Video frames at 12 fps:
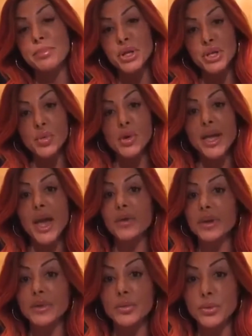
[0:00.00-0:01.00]
but you will get
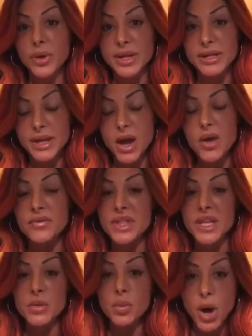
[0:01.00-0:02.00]
rid of
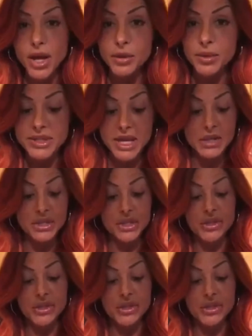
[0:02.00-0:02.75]
the water retention.